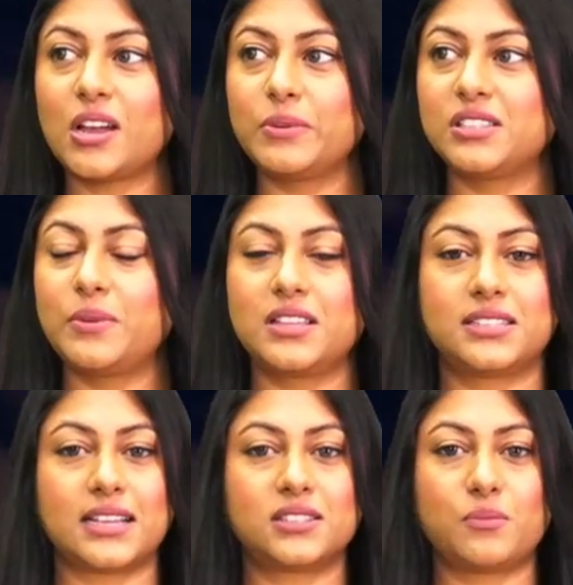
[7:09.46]
about some of the
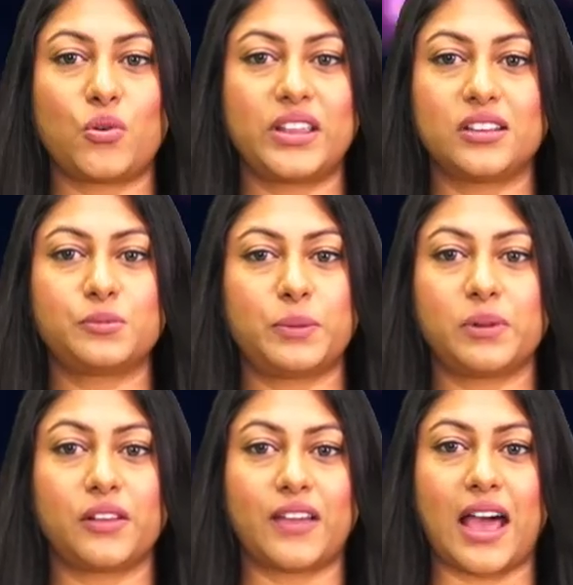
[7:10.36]
testimonials people
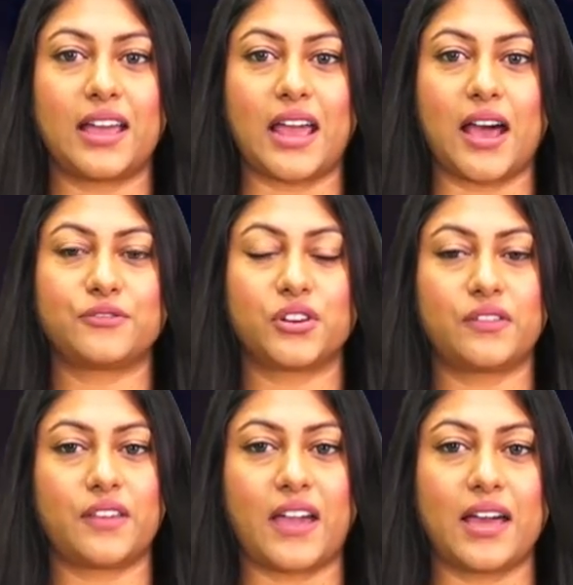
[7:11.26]
have had after
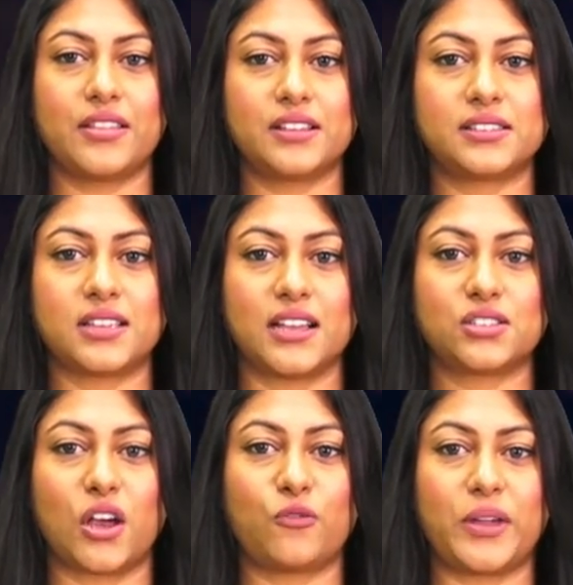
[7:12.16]
they've had this uh,
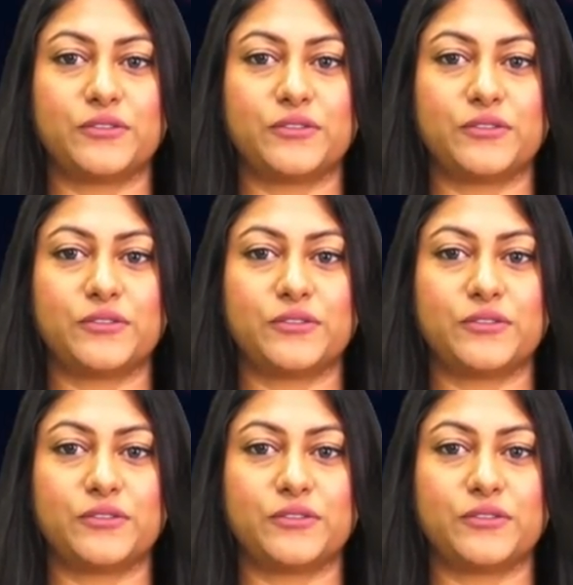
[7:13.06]
Sofwave